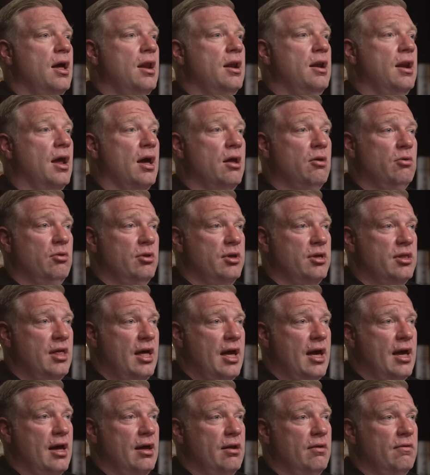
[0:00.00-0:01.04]
Not only
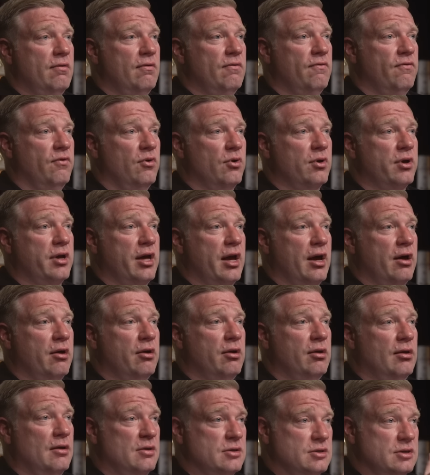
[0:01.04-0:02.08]
that, Fulton
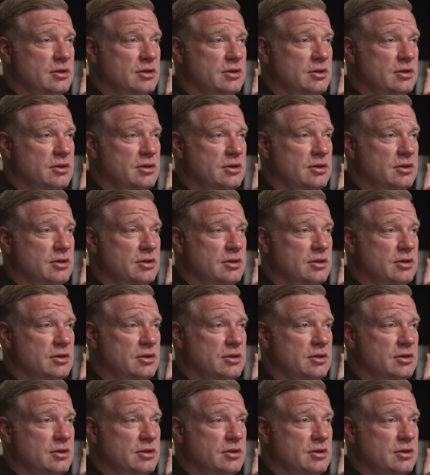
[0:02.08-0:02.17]
County, as